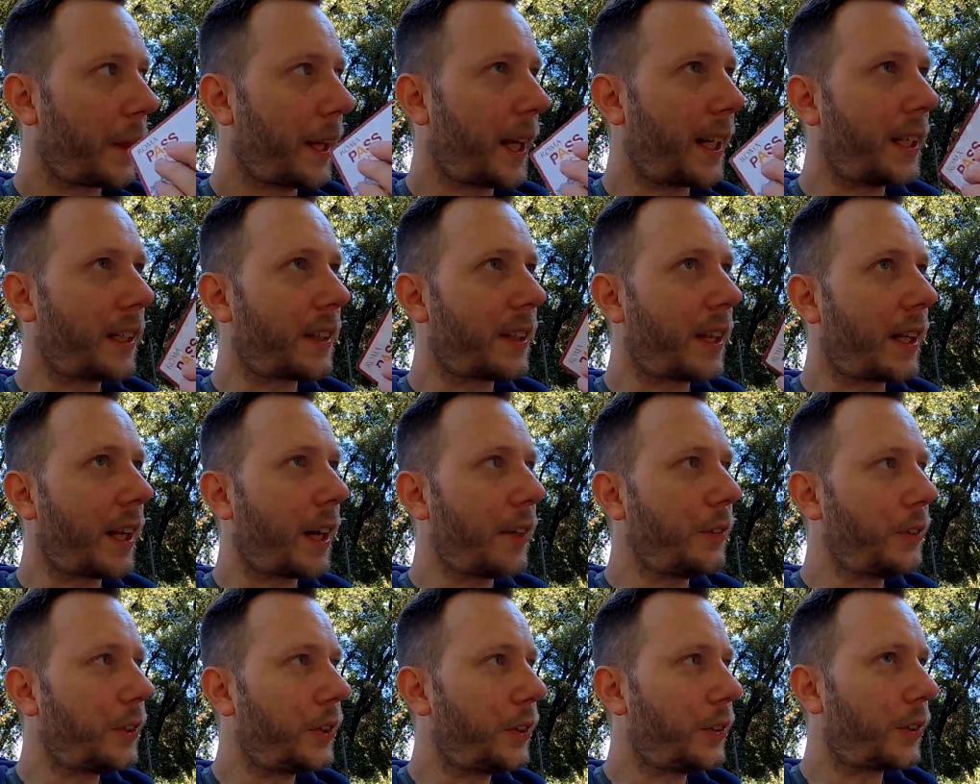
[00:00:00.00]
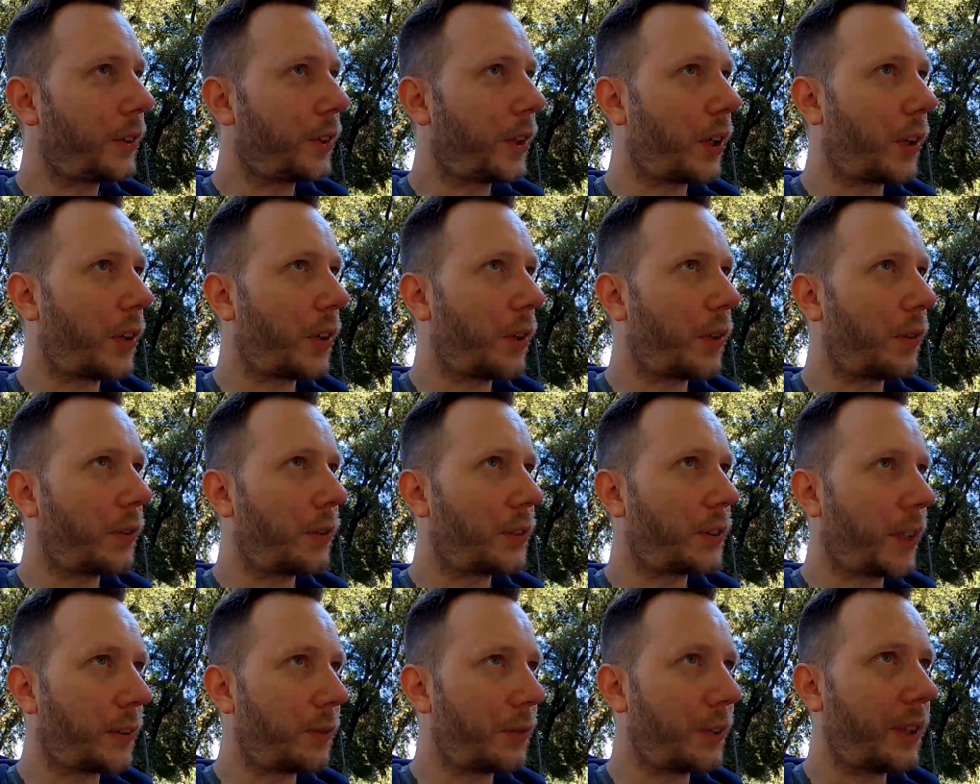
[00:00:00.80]
And it allows you to go
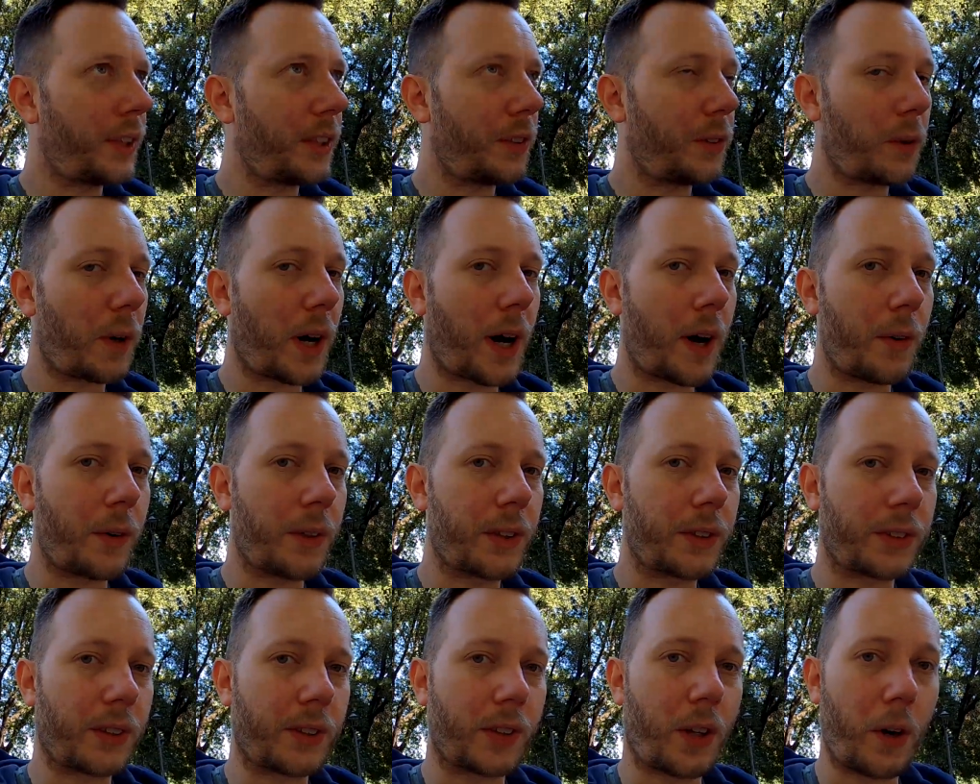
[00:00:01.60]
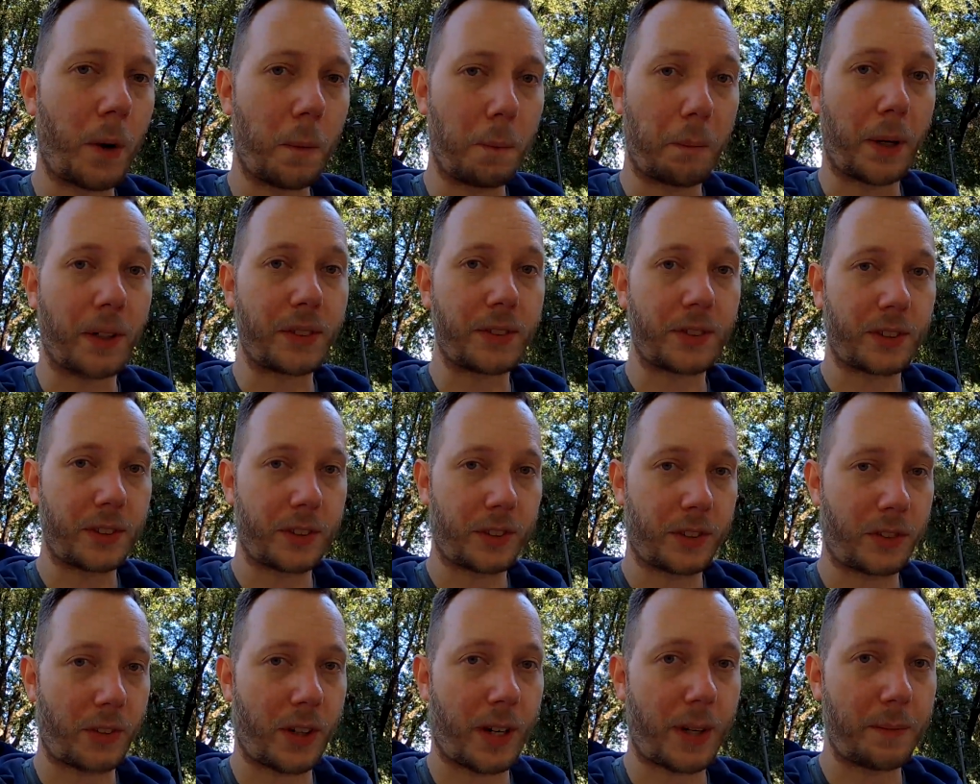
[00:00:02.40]
72 hours on all
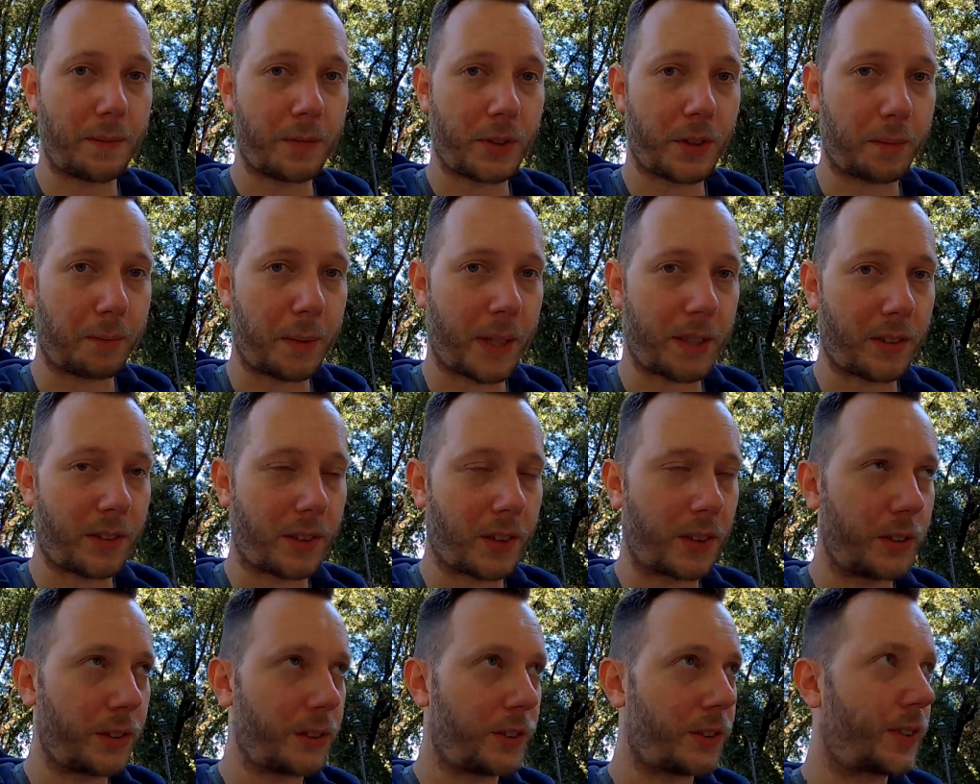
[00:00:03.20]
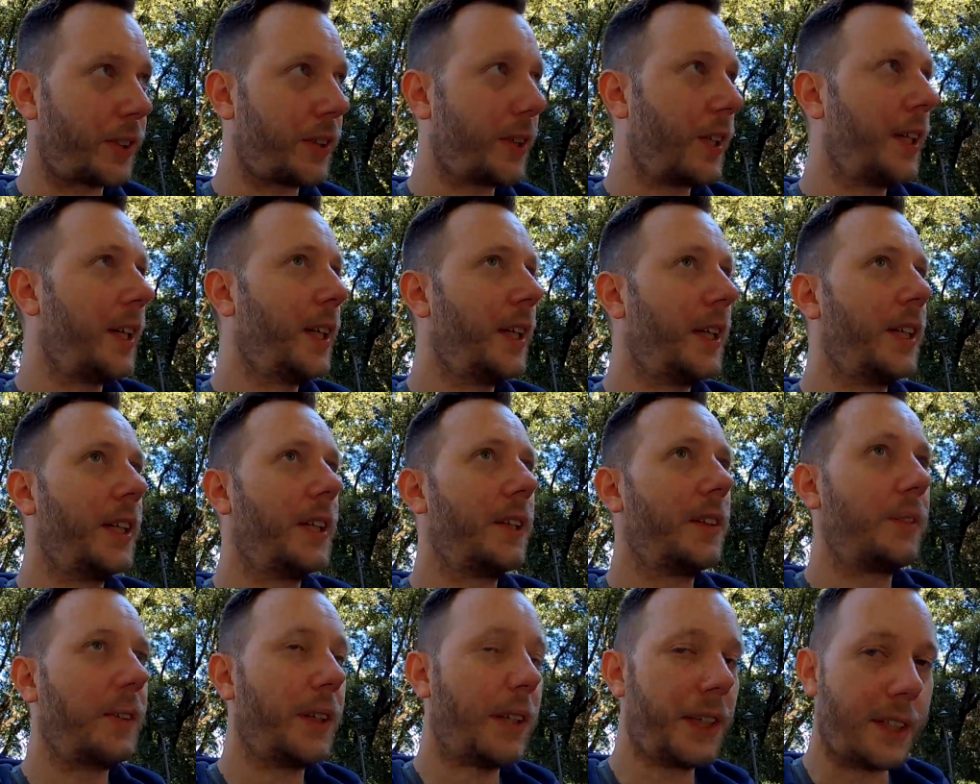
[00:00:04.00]
buses, trams, metros
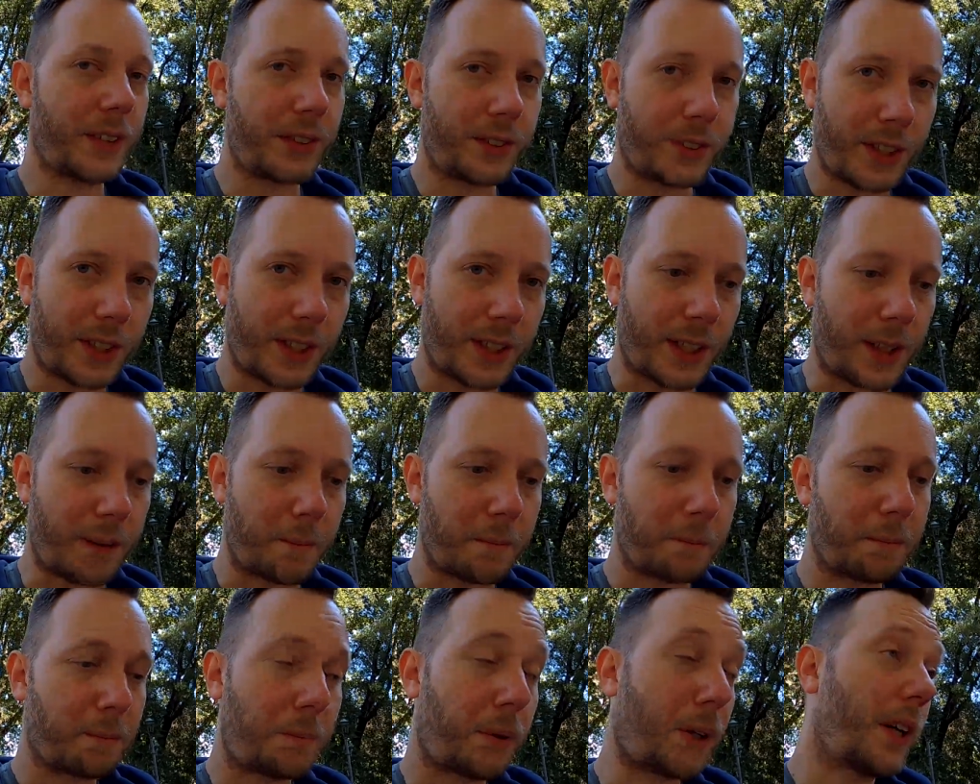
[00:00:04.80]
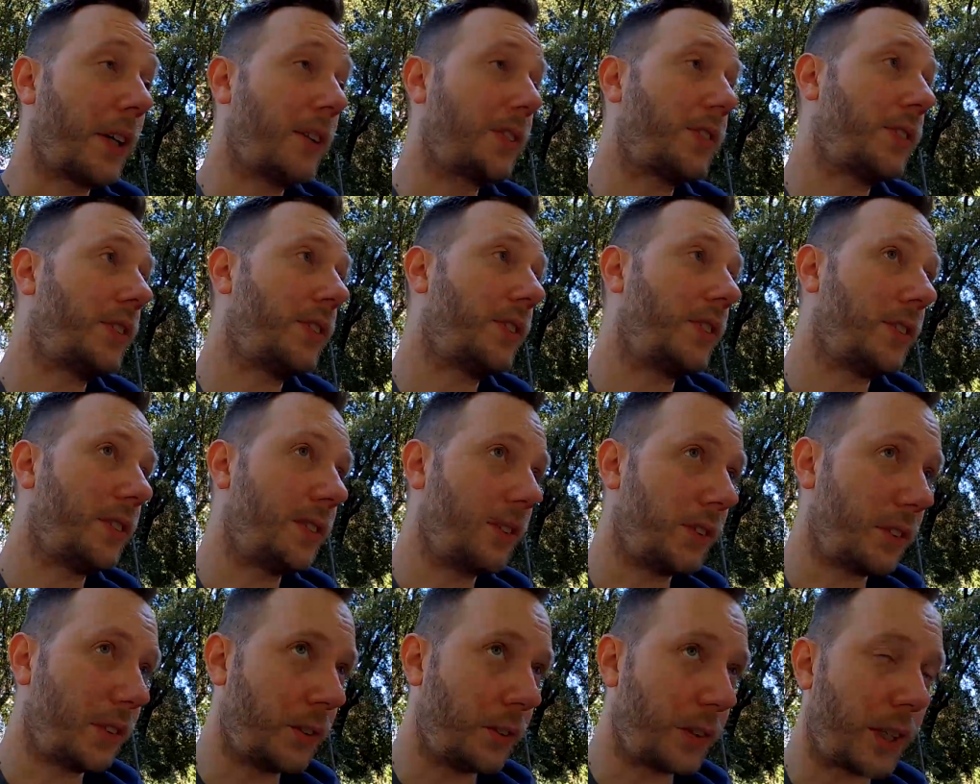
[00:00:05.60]
within the city. Plus
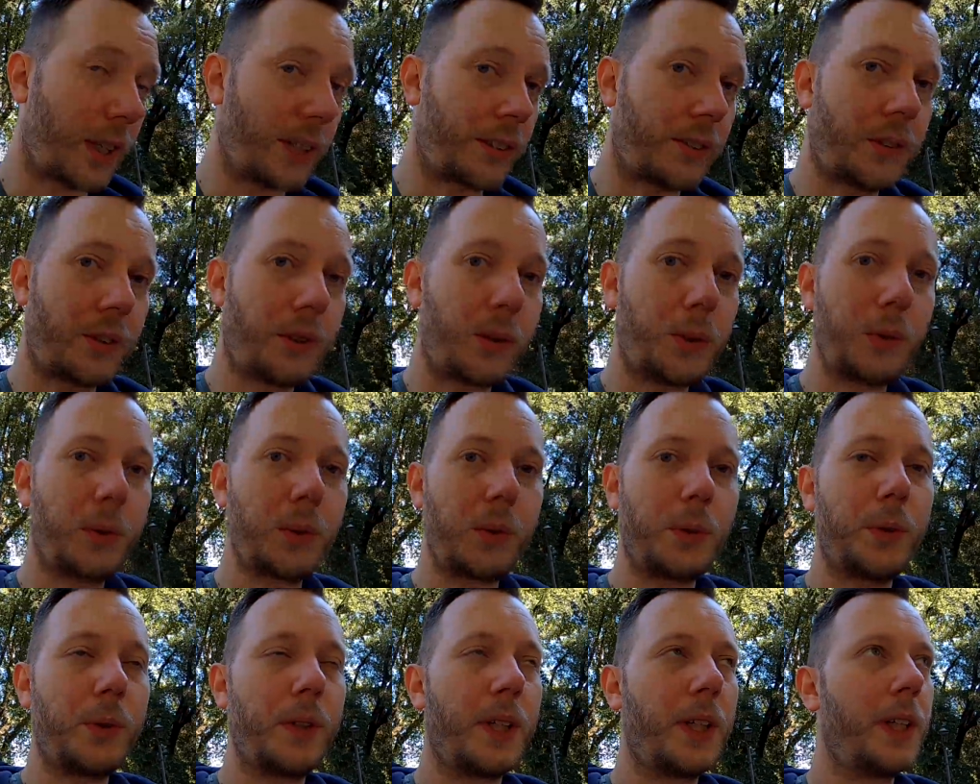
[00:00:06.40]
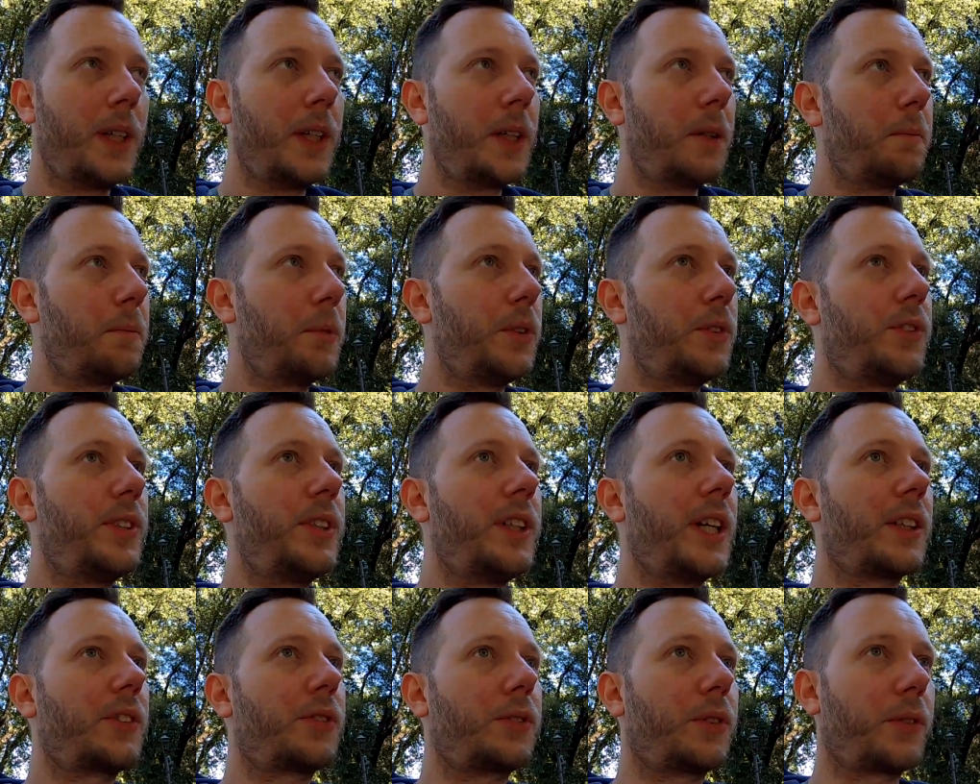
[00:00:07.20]
you get 2
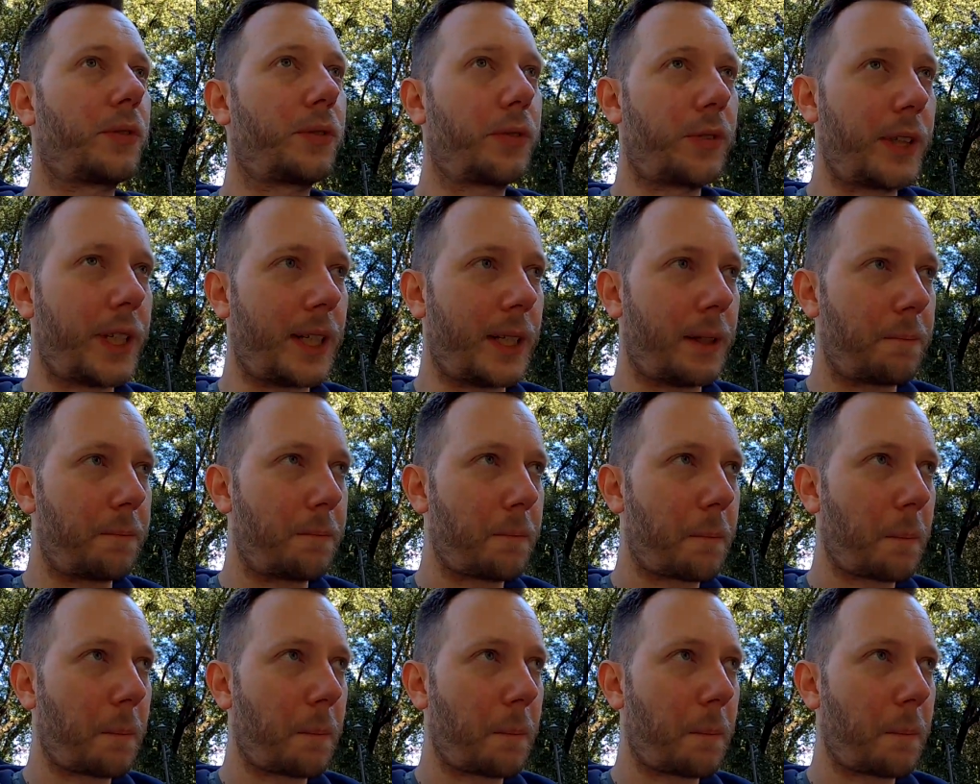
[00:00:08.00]
museums for free.